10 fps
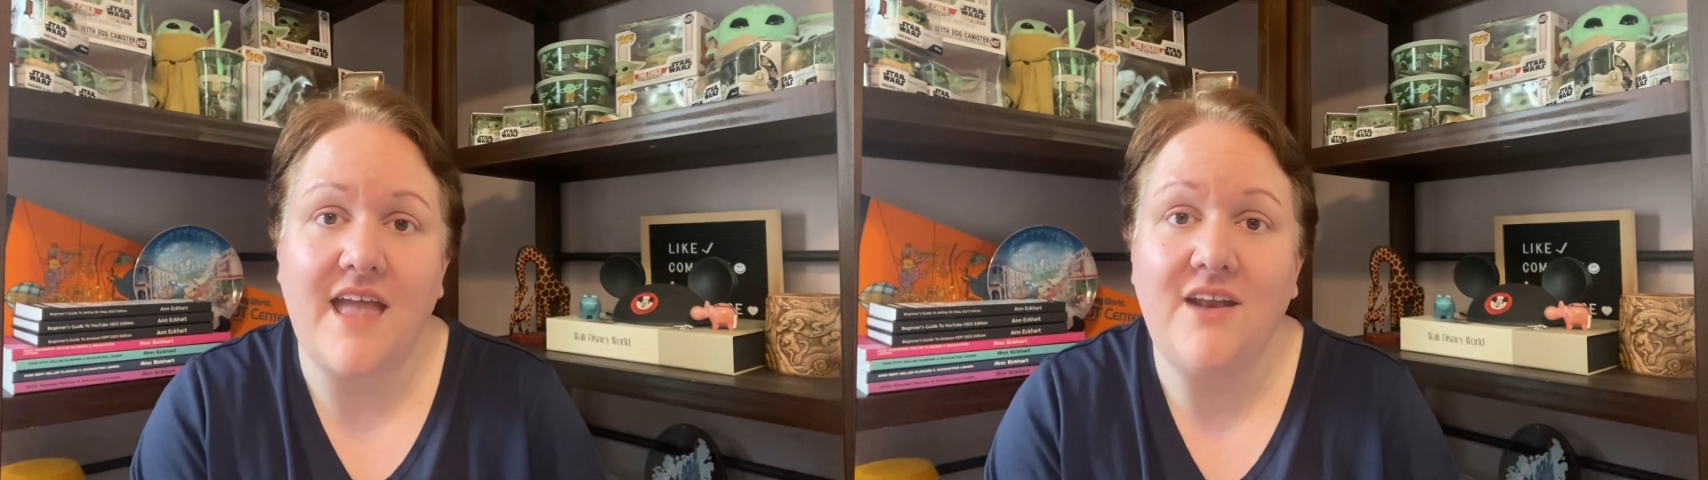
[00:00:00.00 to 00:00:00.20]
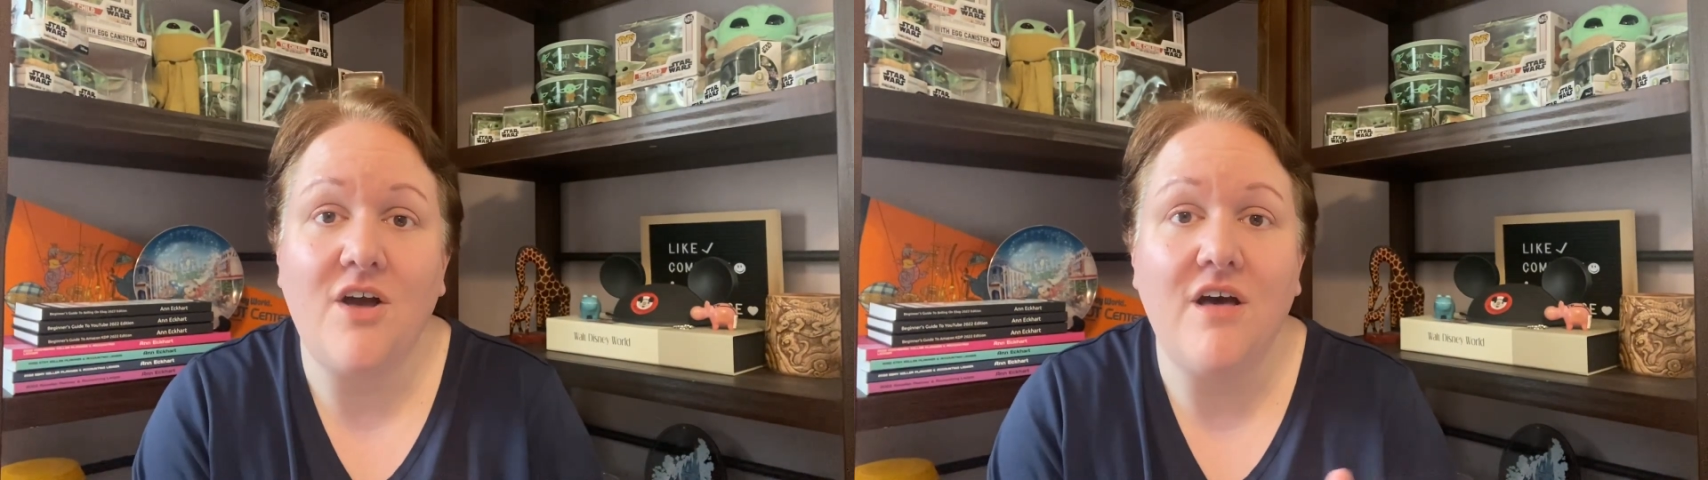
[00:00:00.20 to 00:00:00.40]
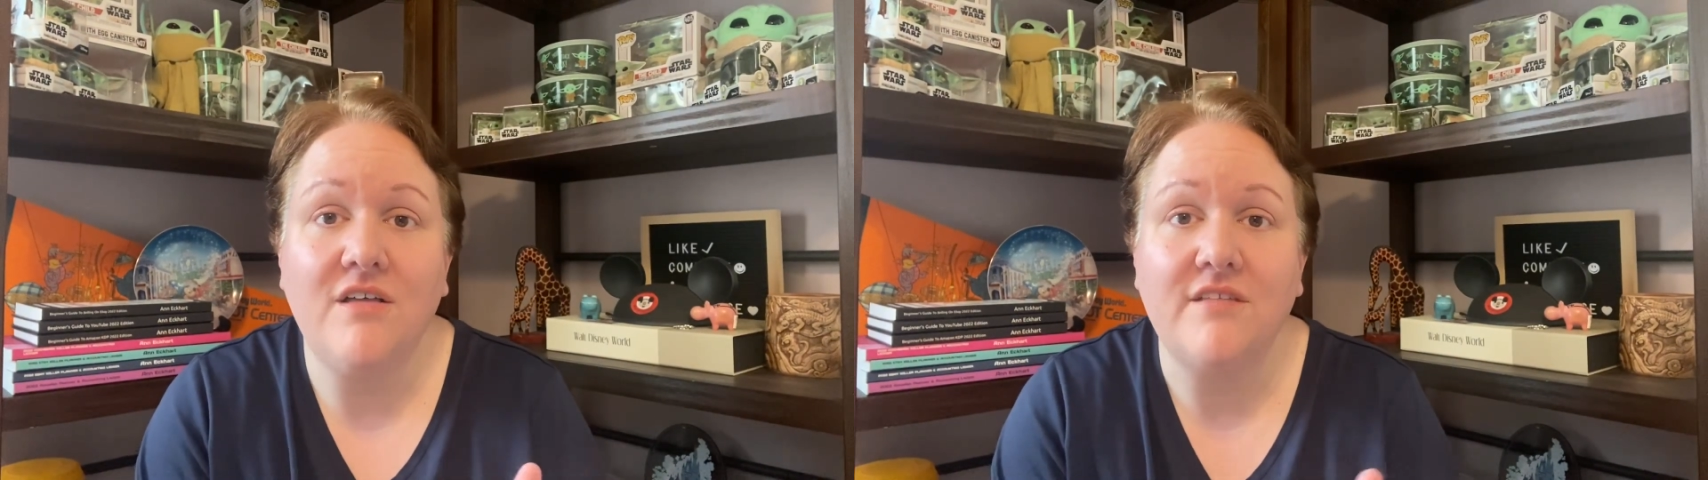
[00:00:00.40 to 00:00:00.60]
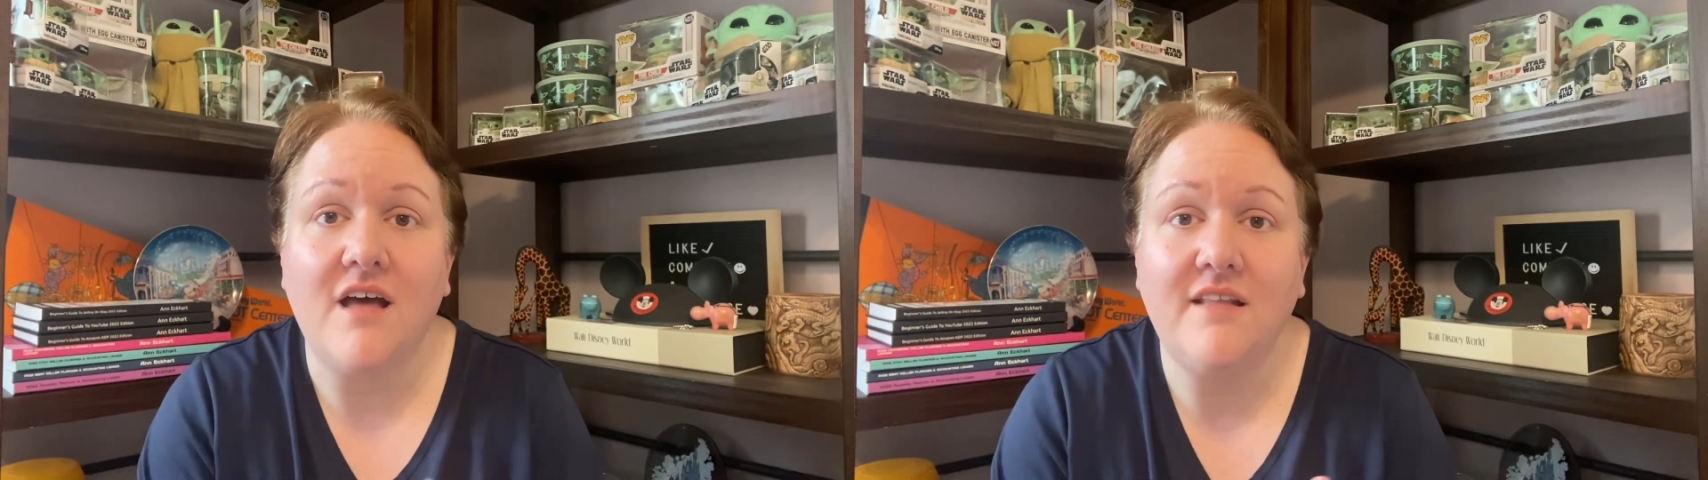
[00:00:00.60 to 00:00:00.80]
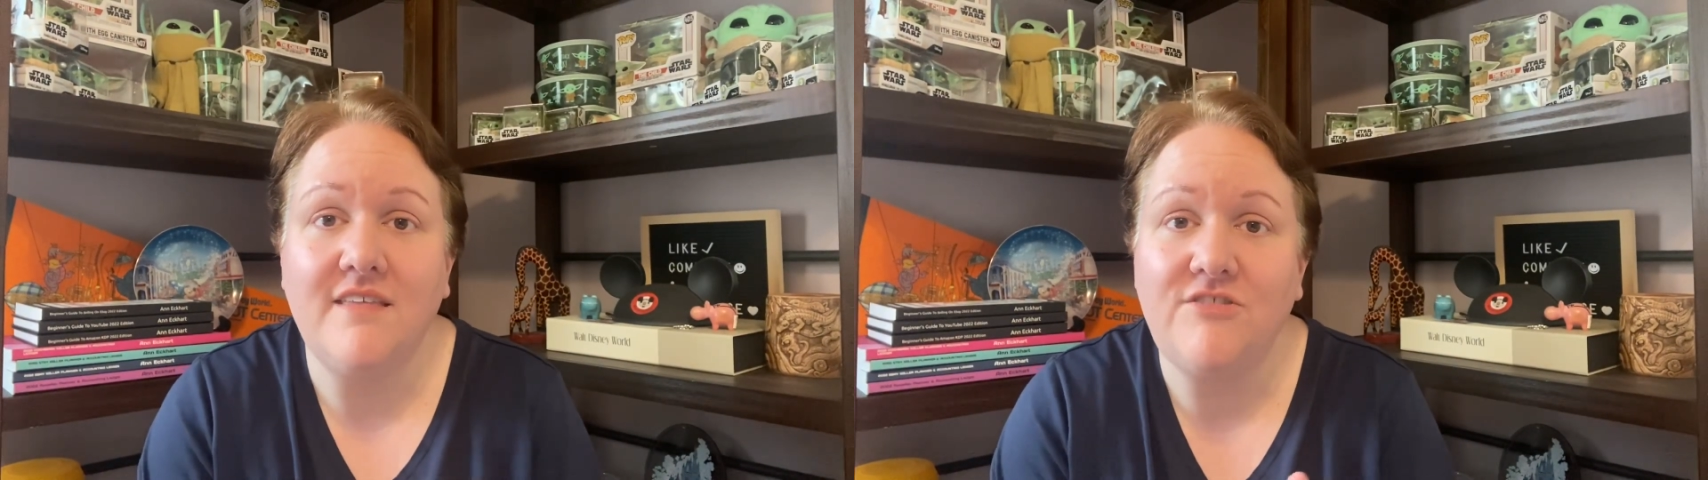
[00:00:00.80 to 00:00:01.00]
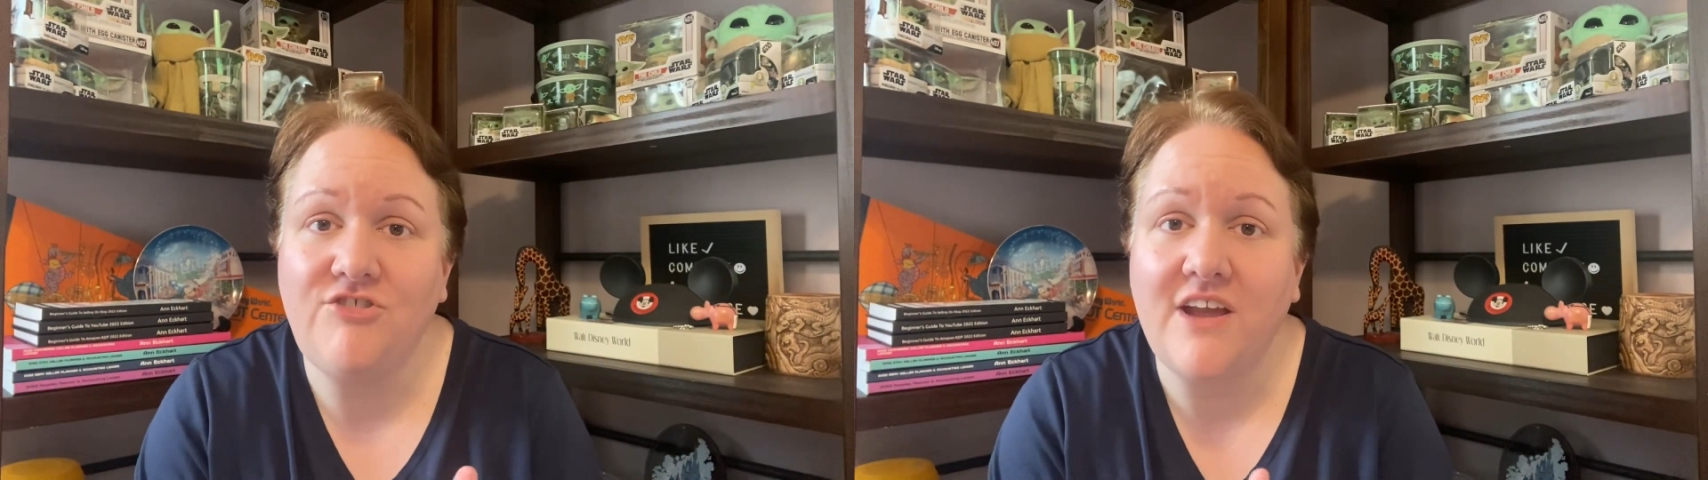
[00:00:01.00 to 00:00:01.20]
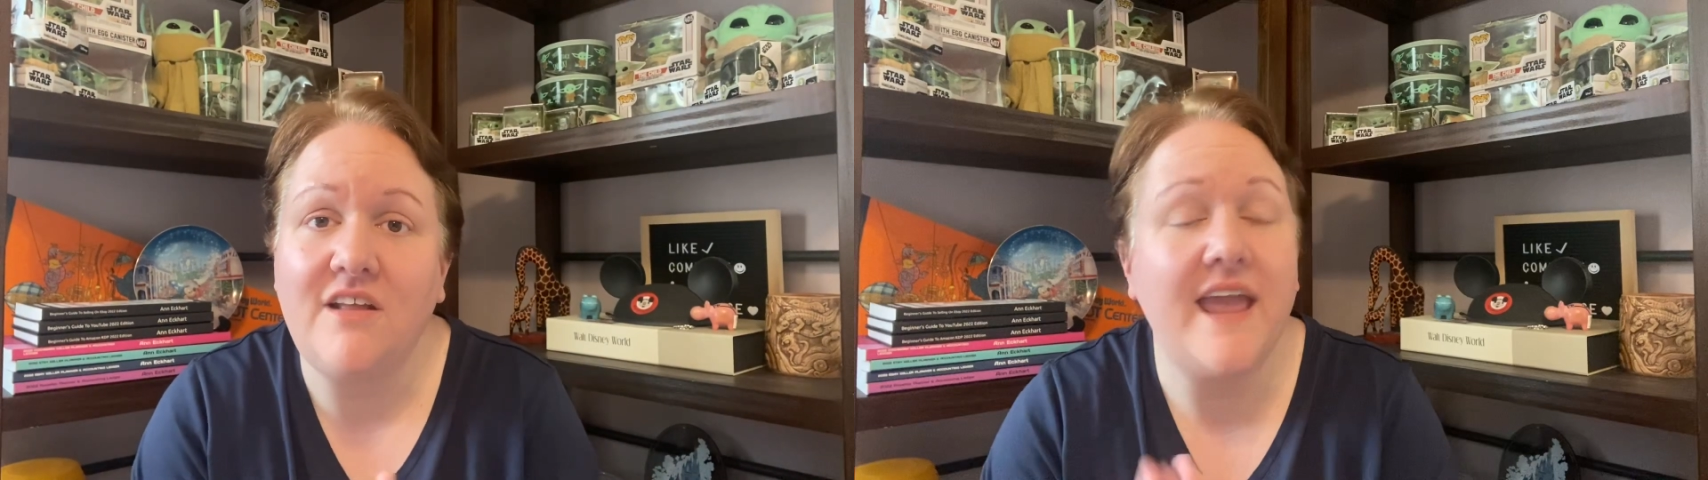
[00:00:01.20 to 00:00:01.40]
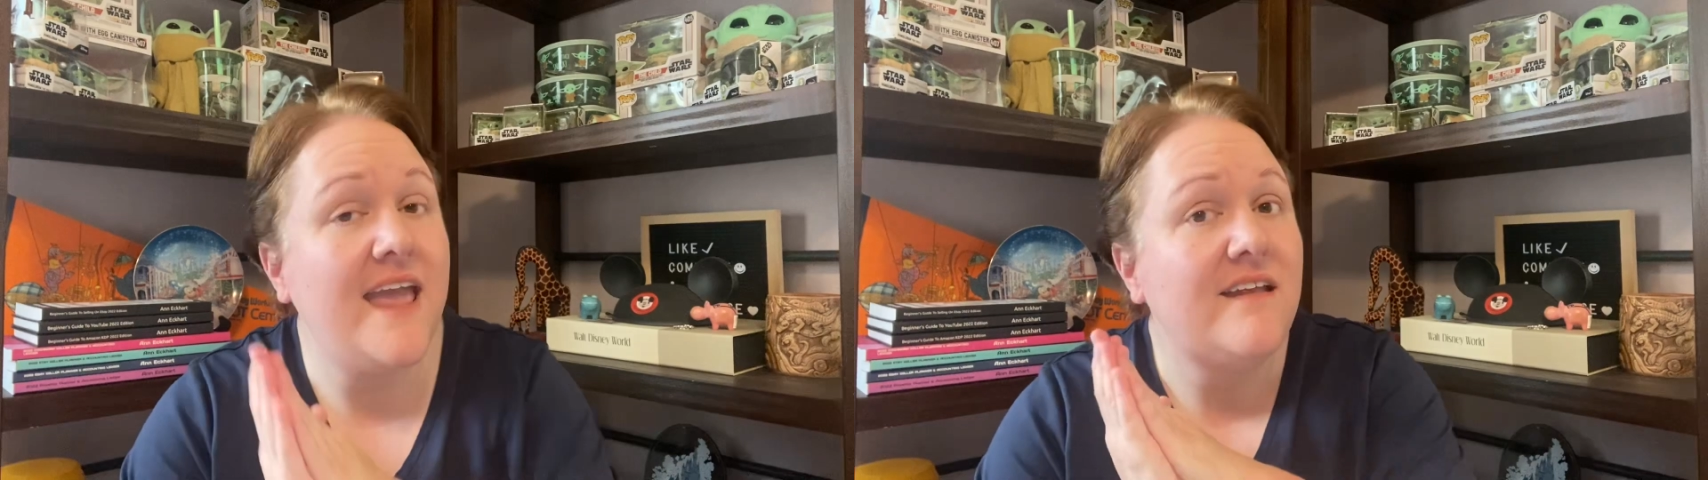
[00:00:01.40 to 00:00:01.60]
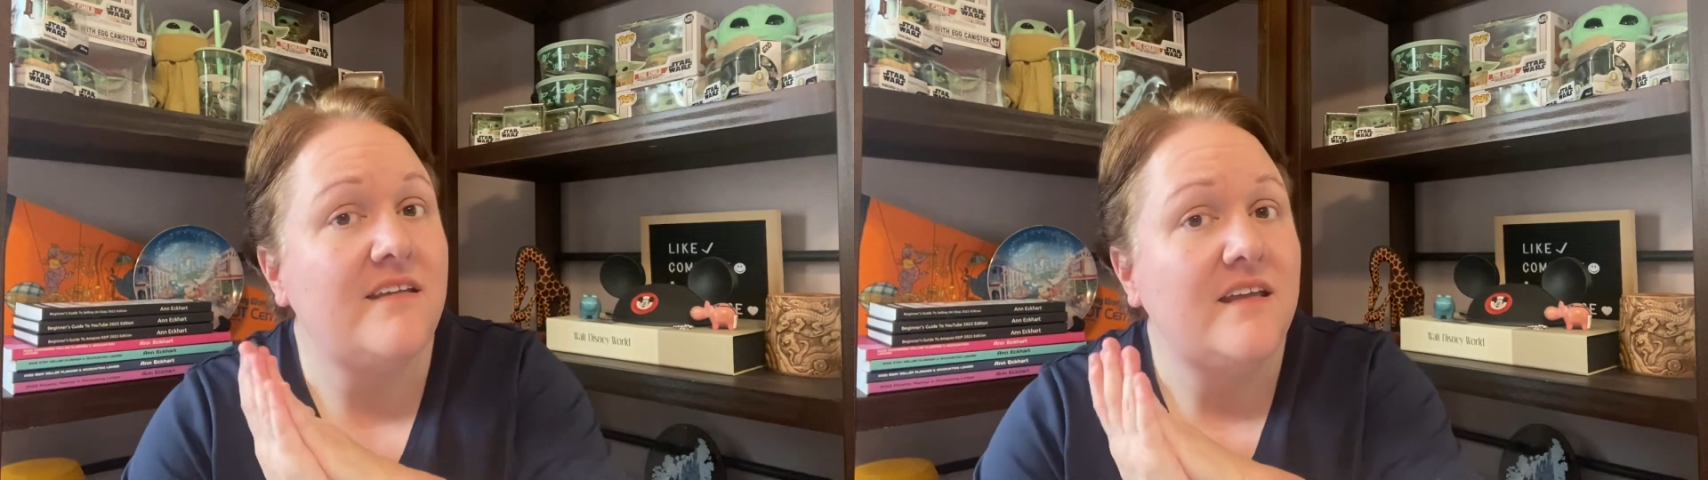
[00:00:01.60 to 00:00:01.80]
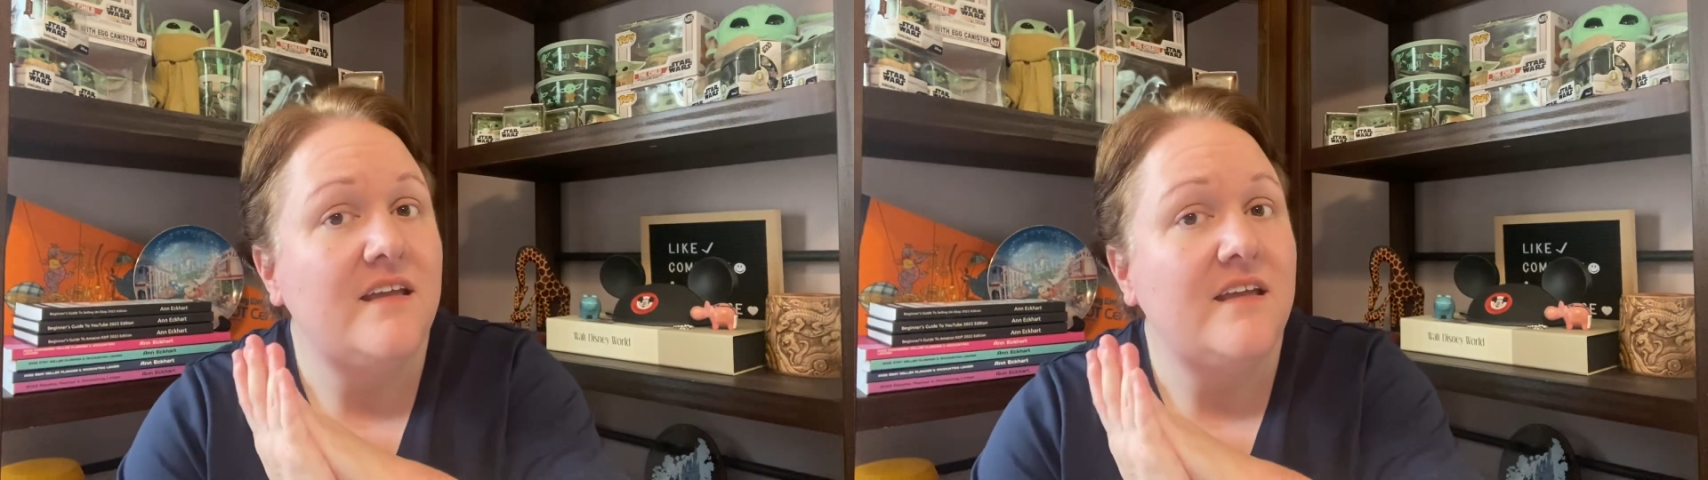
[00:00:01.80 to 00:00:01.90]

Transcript: and hauls on this channel. And